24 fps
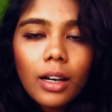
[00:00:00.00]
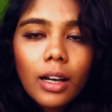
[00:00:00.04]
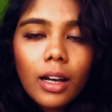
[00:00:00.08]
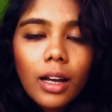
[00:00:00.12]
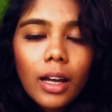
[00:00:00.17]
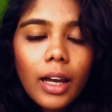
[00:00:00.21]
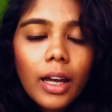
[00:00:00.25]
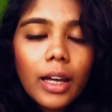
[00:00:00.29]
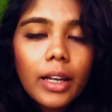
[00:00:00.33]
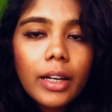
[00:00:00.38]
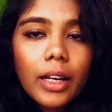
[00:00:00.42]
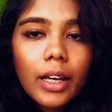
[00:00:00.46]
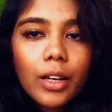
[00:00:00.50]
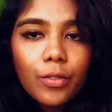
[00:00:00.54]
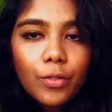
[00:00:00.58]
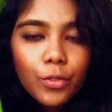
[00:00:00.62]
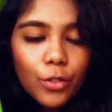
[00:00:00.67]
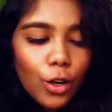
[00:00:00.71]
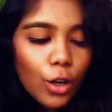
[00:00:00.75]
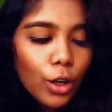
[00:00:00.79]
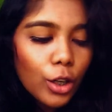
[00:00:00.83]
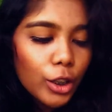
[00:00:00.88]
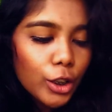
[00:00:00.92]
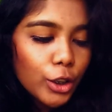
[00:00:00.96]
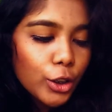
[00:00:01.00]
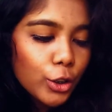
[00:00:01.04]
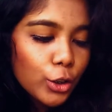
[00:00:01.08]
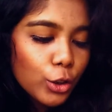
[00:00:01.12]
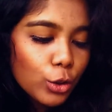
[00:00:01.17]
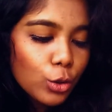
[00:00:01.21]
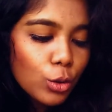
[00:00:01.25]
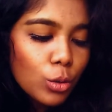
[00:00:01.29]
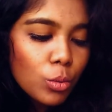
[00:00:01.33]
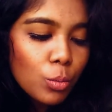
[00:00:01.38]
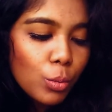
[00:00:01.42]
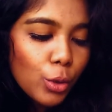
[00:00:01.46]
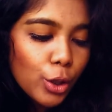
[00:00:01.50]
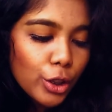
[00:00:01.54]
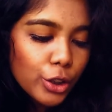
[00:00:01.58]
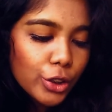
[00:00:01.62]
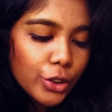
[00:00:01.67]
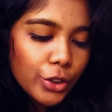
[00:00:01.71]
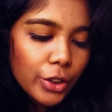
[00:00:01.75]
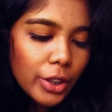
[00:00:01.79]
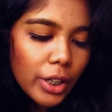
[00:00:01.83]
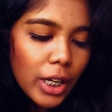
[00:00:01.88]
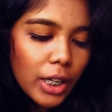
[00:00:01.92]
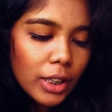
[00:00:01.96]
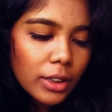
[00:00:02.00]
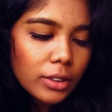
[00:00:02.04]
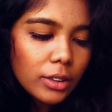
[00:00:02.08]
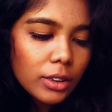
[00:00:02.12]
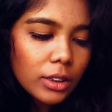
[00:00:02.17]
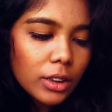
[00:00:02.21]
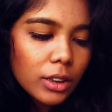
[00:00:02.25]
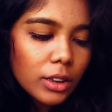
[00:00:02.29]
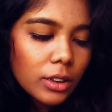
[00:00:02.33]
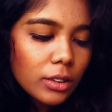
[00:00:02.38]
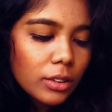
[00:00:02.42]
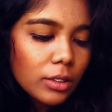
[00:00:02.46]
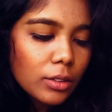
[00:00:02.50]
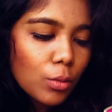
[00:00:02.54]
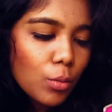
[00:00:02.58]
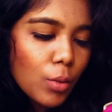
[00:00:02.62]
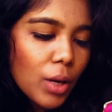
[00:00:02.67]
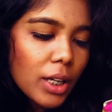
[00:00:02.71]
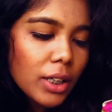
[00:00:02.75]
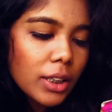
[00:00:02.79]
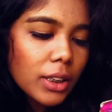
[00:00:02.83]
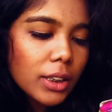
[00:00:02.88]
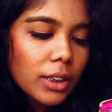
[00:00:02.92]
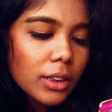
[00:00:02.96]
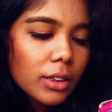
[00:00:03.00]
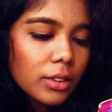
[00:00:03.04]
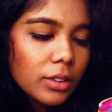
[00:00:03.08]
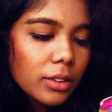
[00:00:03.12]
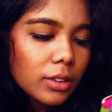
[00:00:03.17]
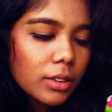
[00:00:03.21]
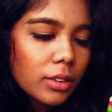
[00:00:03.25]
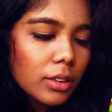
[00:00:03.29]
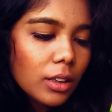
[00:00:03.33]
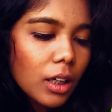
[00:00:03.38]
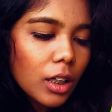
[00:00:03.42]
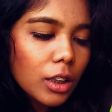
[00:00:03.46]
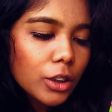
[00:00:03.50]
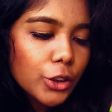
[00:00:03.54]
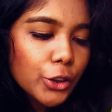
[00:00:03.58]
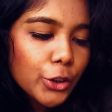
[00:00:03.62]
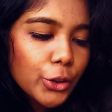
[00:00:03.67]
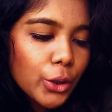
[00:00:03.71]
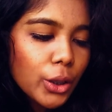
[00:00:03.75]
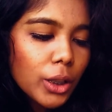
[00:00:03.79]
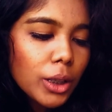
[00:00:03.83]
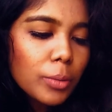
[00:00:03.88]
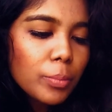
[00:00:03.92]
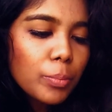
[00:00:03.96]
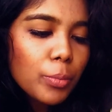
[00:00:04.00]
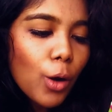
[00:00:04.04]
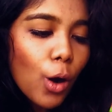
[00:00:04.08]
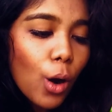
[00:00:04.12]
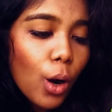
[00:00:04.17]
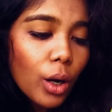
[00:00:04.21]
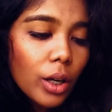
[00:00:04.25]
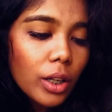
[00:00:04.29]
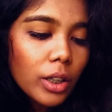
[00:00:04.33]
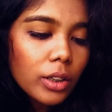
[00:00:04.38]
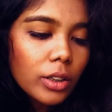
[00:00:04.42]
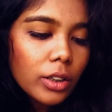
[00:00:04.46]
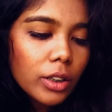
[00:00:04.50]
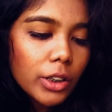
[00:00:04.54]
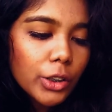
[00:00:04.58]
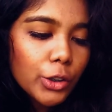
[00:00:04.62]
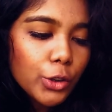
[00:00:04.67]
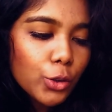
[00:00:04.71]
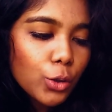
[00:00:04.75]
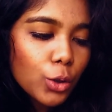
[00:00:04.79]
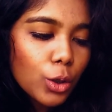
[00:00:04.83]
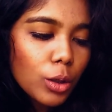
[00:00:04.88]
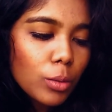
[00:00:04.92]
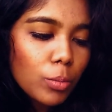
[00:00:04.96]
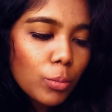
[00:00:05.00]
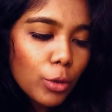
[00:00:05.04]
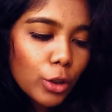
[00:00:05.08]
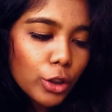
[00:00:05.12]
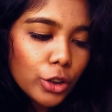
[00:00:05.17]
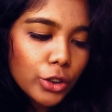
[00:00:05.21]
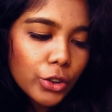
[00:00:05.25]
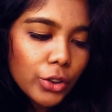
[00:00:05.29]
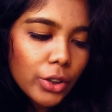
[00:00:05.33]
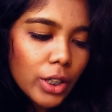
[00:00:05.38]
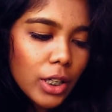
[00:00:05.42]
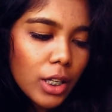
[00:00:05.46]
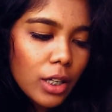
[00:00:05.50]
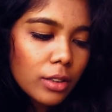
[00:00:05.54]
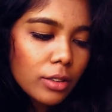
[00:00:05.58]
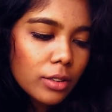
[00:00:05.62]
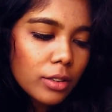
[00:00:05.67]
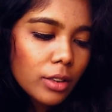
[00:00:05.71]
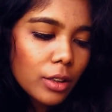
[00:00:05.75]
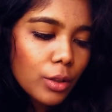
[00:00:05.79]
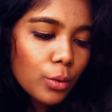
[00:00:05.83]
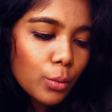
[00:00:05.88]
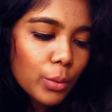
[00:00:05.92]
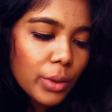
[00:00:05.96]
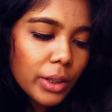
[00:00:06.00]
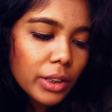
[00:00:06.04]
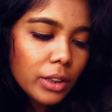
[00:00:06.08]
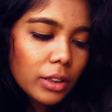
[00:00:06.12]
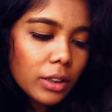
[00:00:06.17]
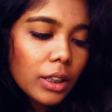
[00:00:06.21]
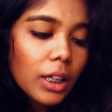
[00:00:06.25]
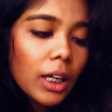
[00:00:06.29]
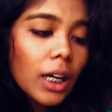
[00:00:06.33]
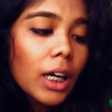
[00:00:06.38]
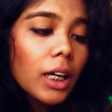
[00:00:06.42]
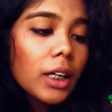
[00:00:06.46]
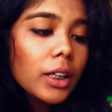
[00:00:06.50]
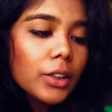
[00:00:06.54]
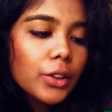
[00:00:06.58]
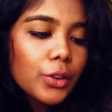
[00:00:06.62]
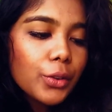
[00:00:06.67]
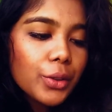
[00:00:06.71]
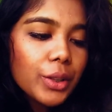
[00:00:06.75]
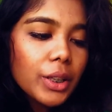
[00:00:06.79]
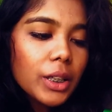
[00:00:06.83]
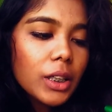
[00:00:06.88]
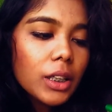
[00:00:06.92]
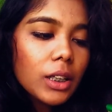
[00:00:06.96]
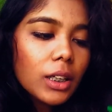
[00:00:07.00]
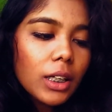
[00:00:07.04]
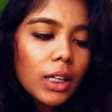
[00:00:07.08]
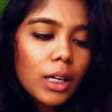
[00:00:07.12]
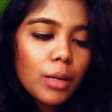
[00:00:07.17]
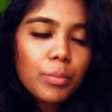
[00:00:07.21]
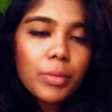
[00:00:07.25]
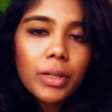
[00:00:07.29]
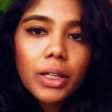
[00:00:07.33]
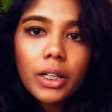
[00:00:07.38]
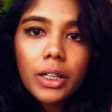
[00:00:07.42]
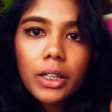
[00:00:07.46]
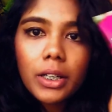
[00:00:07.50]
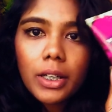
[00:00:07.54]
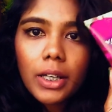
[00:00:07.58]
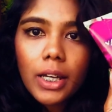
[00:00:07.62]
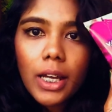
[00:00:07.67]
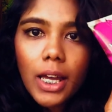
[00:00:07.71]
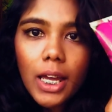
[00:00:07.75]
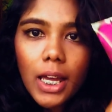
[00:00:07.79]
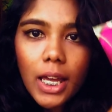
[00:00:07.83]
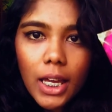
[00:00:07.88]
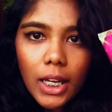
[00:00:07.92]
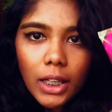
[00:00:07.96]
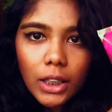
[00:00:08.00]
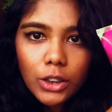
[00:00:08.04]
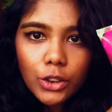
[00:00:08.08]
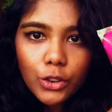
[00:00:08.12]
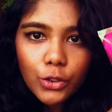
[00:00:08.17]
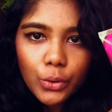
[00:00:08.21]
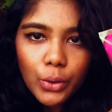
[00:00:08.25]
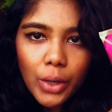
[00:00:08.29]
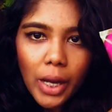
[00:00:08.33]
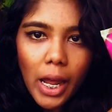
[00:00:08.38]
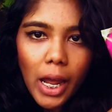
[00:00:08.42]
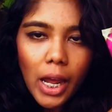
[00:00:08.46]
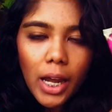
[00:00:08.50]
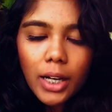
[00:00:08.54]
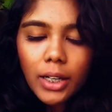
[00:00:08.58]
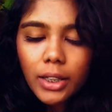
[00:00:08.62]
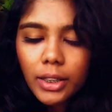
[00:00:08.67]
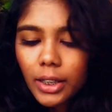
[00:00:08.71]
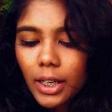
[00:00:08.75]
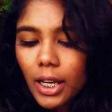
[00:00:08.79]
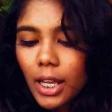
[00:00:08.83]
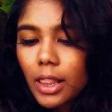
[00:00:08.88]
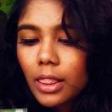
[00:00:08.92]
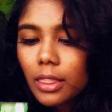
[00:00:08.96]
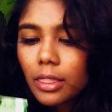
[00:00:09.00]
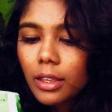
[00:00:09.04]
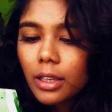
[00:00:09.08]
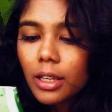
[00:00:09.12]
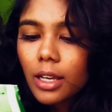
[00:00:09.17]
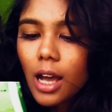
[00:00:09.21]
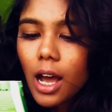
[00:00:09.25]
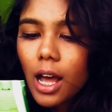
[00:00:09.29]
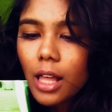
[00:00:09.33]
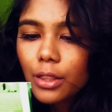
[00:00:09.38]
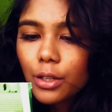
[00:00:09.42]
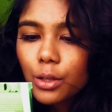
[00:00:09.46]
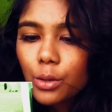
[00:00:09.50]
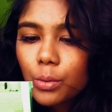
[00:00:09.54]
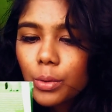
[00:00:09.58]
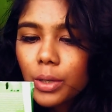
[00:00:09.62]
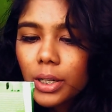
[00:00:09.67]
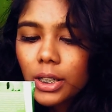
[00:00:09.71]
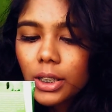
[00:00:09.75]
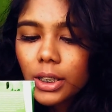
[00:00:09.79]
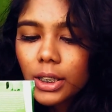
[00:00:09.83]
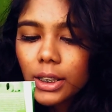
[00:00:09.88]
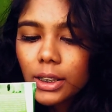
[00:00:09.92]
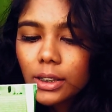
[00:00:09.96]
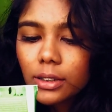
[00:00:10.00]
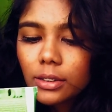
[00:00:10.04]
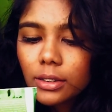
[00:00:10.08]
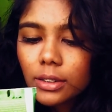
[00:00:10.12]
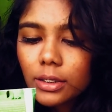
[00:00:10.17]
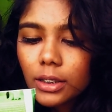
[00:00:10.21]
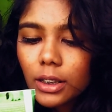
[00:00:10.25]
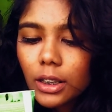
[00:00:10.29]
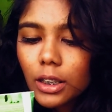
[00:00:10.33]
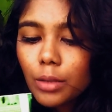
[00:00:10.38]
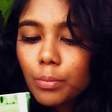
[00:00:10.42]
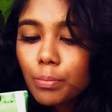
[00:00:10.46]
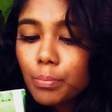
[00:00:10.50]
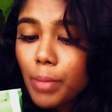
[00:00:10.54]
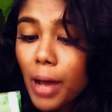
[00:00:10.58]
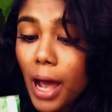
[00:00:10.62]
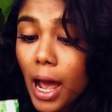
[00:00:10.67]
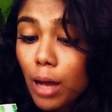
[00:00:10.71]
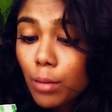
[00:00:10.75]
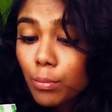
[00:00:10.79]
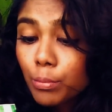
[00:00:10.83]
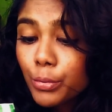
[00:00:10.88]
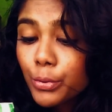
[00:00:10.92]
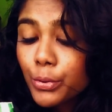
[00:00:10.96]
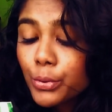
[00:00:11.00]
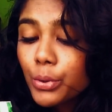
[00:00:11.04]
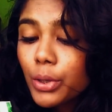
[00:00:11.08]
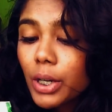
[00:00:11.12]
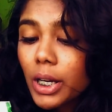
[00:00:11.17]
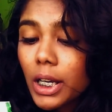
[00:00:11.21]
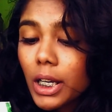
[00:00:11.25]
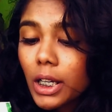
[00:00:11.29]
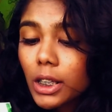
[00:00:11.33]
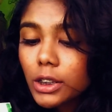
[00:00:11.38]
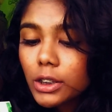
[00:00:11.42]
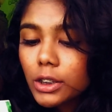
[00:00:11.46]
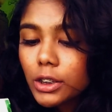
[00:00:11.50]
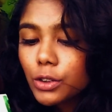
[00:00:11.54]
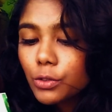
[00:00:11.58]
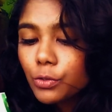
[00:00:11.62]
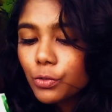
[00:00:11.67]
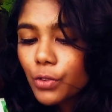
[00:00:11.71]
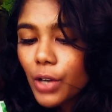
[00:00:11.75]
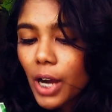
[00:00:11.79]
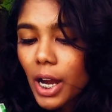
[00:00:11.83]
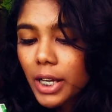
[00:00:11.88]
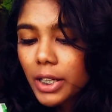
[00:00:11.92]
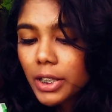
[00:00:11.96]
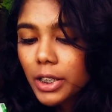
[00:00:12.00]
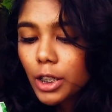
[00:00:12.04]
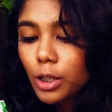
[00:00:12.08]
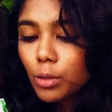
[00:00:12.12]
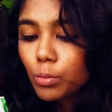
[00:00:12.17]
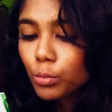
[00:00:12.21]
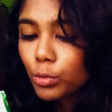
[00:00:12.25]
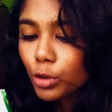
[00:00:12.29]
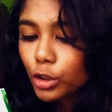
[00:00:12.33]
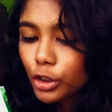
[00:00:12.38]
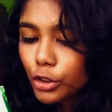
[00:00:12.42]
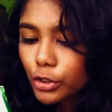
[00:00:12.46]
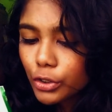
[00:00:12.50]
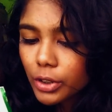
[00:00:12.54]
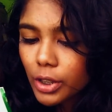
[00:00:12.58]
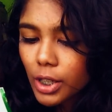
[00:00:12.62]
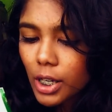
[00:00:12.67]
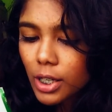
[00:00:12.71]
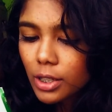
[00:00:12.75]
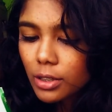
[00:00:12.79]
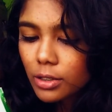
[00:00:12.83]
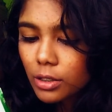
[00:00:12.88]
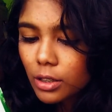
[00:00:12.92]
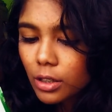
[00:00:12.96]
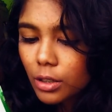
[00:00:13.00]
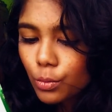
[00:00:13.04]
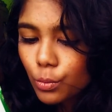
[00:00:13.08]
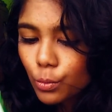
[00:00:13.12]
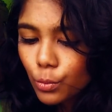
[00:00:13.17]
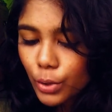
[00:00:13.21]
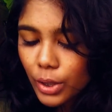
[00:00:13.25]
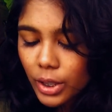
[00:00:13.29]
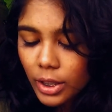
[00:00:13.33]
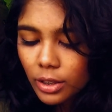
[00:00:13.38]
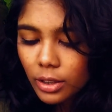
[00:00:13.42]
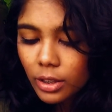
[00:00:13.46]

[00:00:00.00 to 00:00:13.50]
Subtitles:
And I've got 2 moisturizers. The one is Tulip Oil Control Moisturizer with green lemon extract, and the other one is the Bamboo Age Defining Moisturizer with